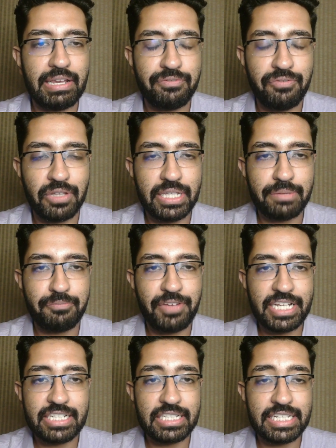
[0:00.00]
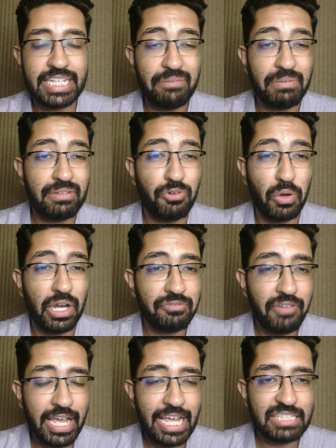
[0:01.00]
for the fixtures in game week 4 and
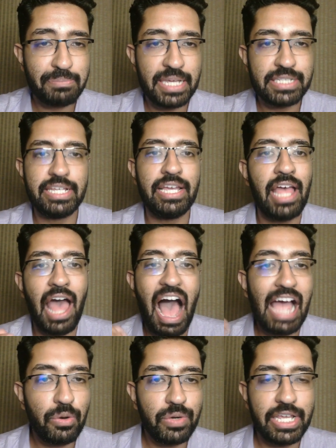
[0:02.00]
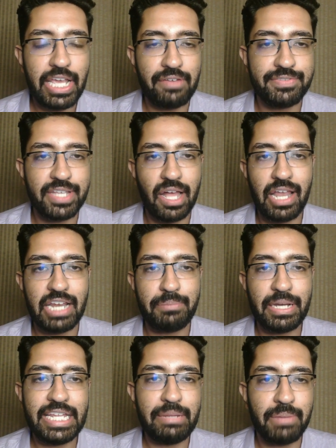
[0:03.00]
5, especially. I only have Salah in my
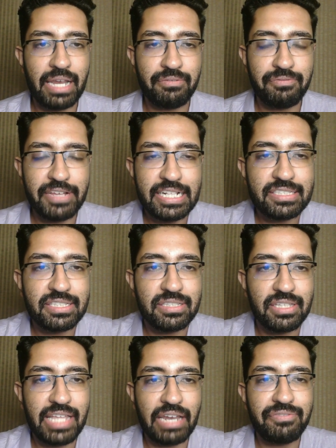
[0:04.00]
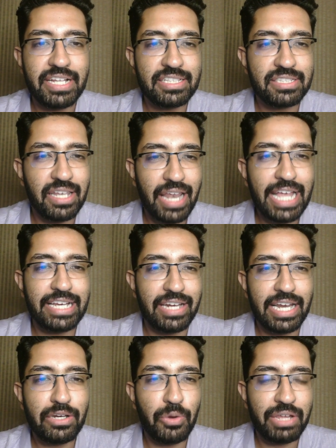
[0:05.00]
team, and feels light,
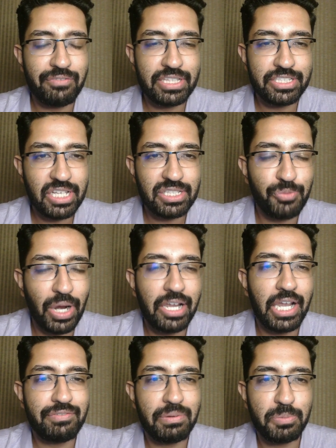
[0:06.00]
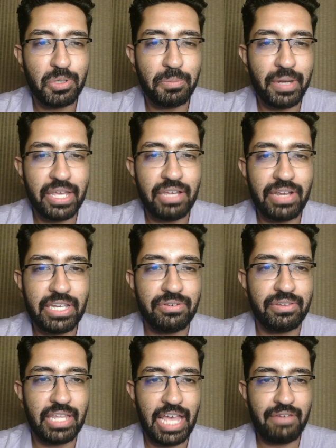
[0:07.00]
right? Going with just one Liverpool player
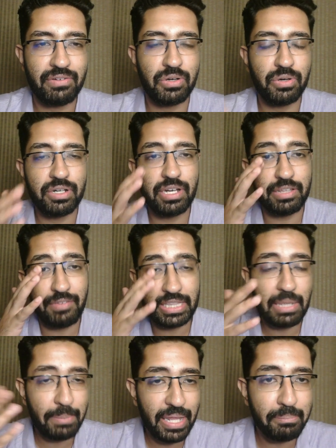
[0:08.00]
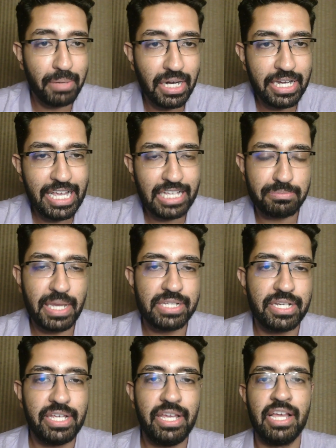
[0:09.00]
when they play Burnley,
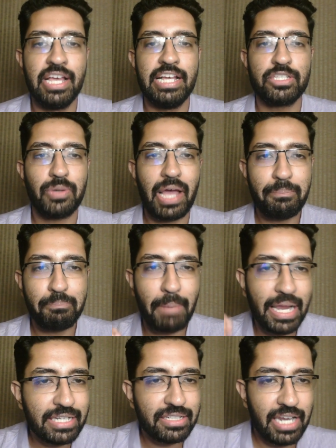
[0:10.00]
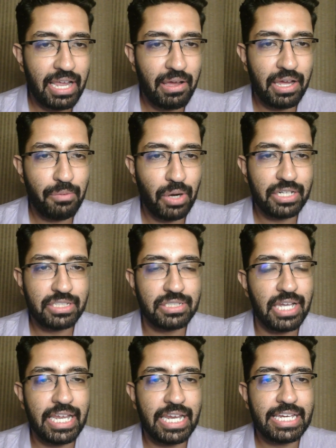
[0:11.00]
especially. So I might want to
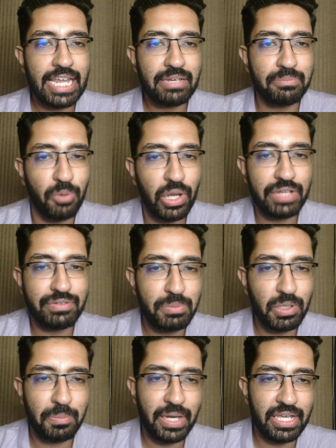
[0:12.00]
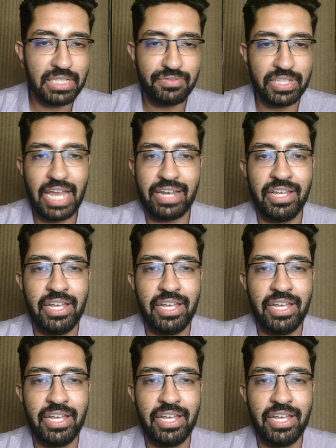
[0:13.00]
try and get more Liverpool players for that.